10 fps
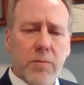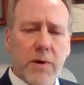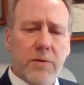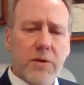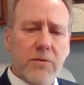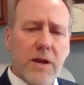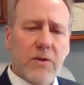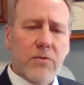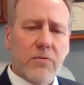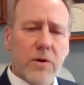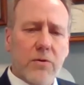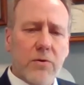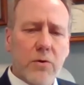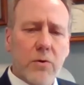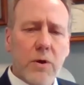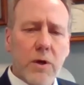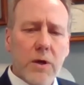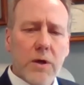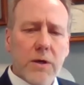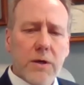property taxes are due,
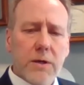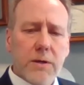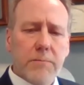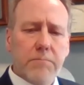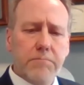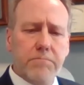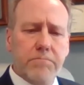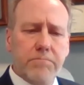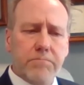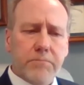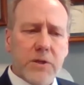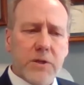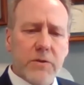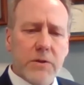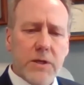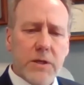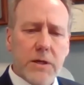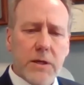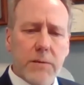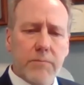given the
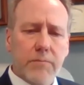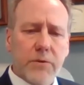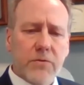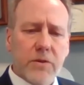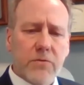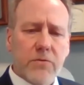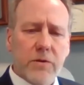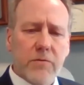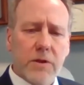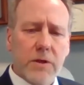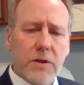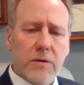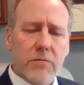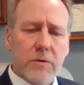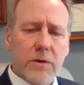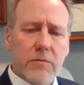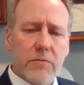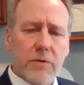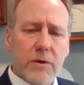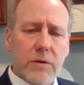sensitivity of the
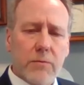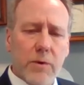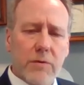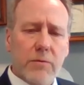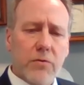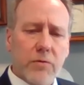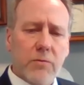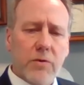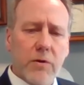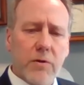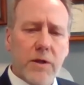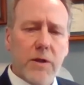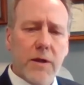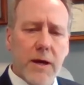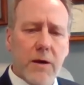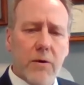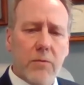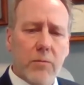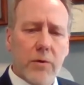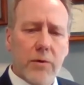revenue streams that are needed
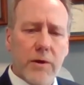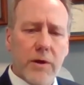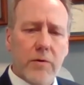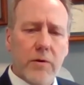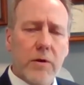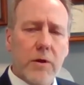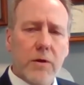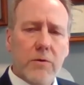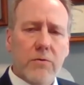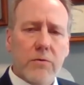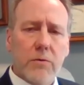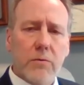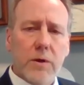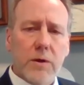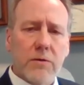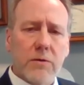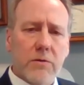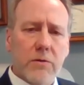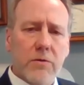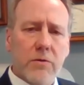now more than ever to
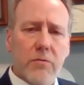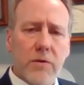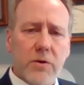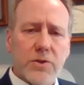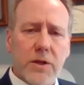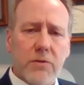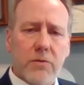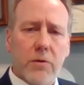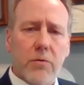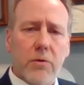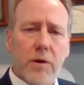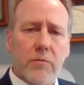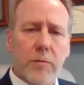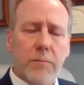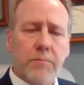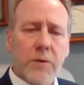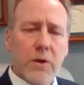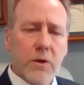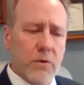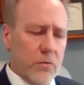continue functioning as the local government.
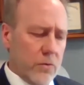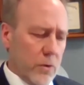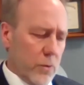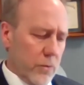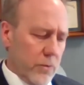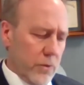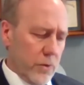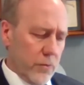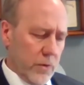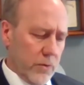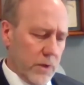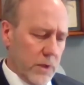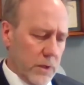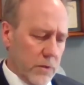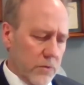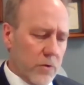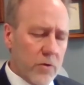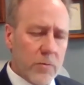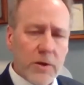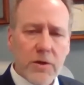So those are the two
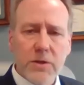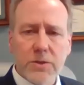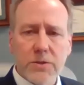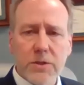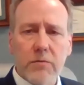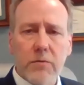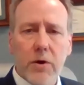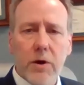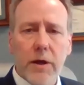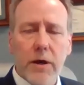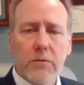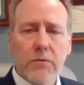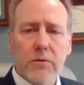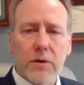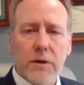communications that have gone out,